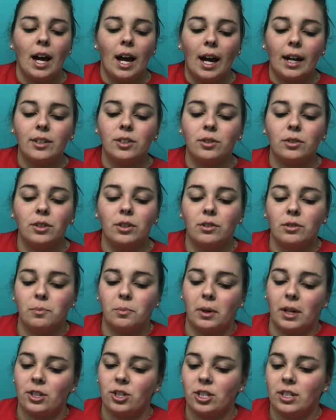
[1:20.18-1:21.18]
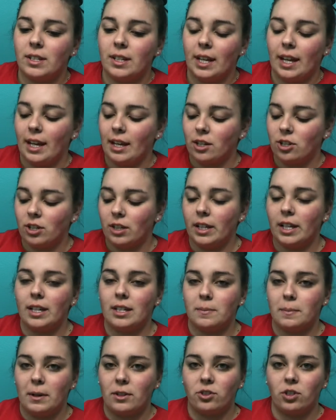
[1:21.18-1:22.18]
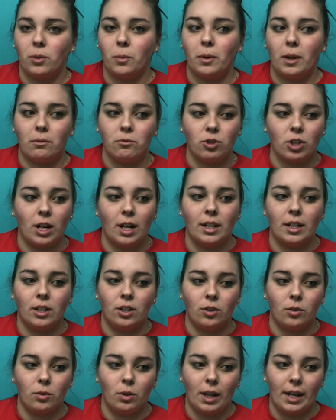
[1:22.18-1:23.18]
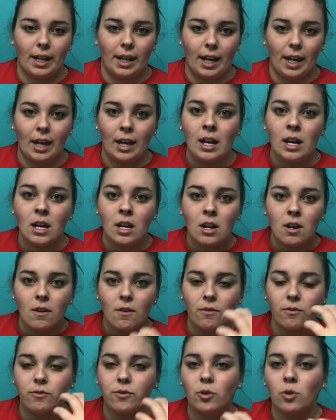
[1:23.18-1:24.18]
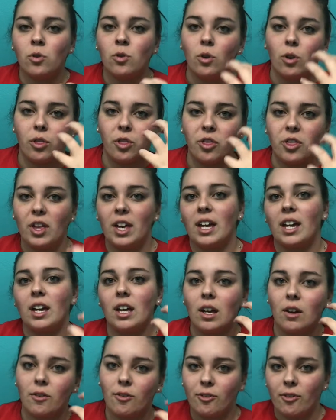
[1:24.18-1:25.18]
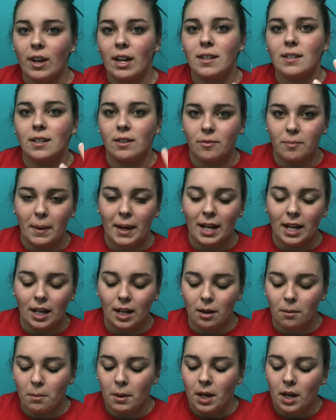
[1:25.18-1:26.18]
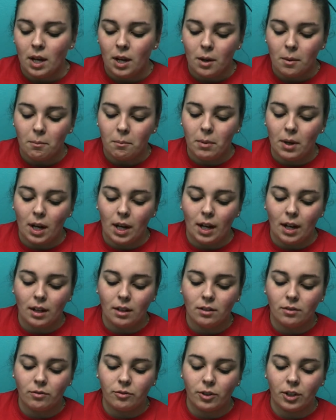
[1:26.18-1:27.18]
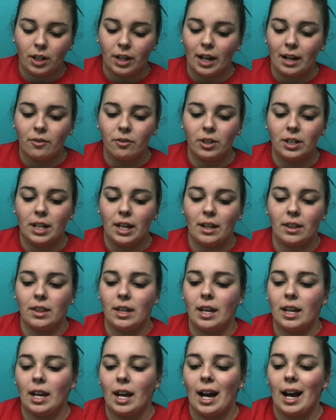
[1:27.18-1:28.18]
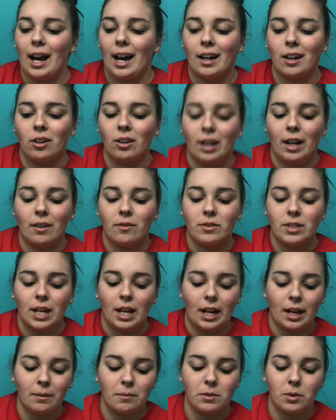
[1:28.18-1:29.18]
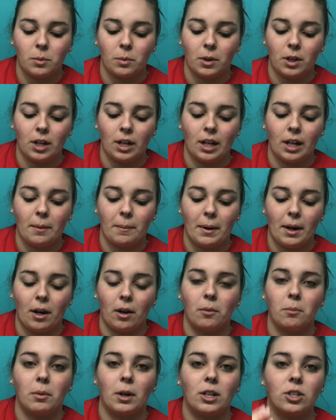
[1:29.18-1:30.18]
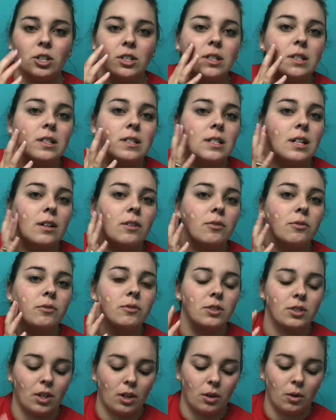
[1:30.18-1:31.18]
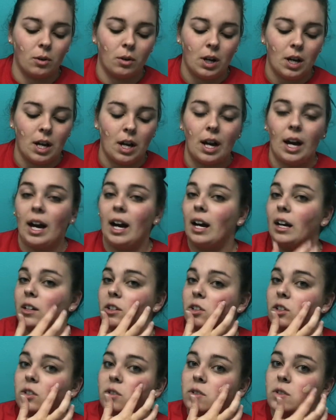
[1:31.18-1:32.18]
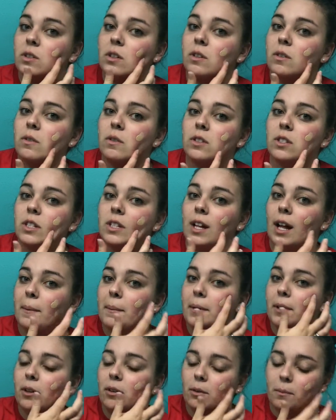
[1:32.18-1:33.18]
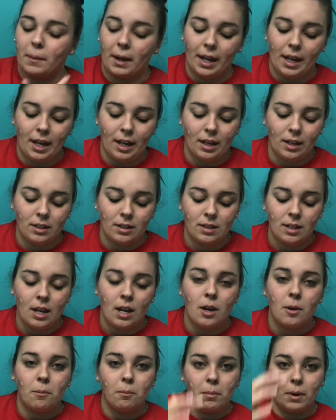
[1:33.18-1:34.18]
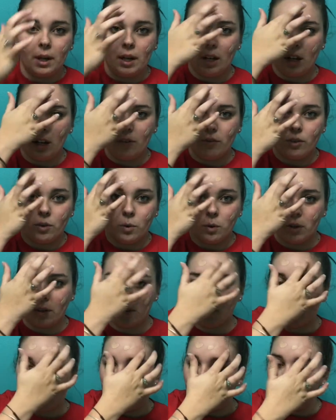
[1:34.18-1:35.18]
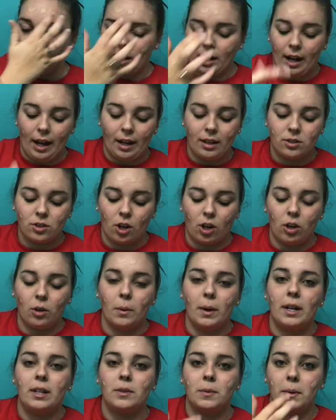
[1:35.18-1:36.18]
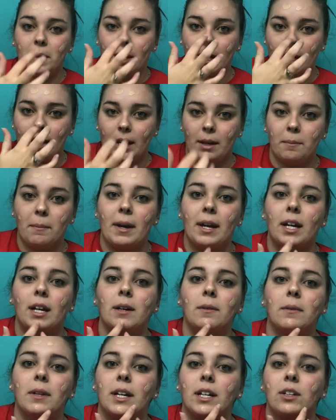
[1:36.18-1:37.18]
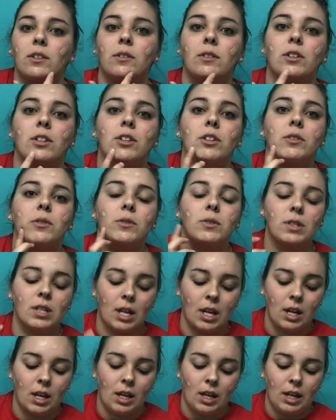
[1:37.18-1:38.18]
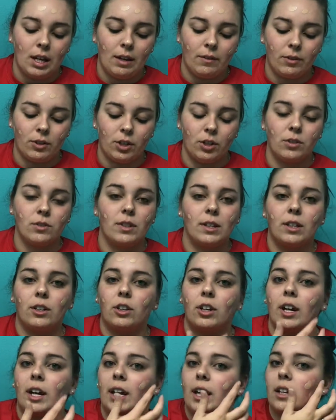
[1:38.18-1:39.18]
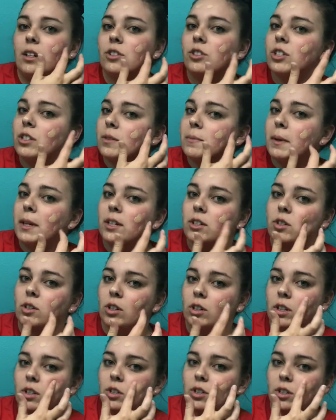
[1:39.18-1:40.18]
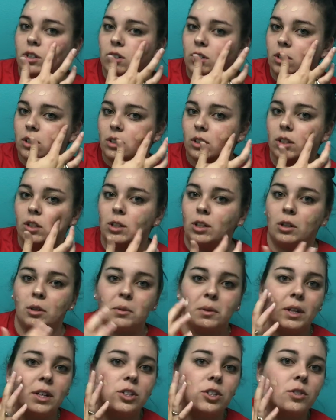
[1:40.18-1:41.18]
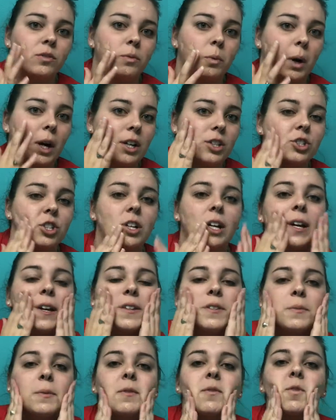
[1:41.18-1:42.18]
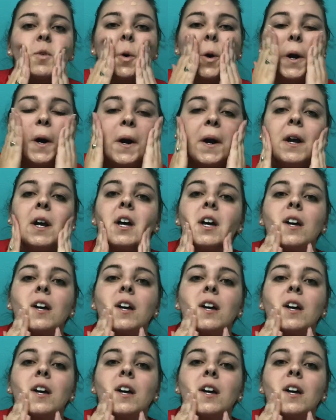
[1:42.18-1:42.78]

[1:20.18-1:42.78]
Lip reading: I do use brushes occasionally, especially when I'm trying to do like a full thick face of makeup, but for an everyday thing I don't have time to worry about brushes and stuff, so I just slap it on with my hands. But of course, and as always with any makeup that you use, if you're using your hands, just make sure that that you've washed your hands before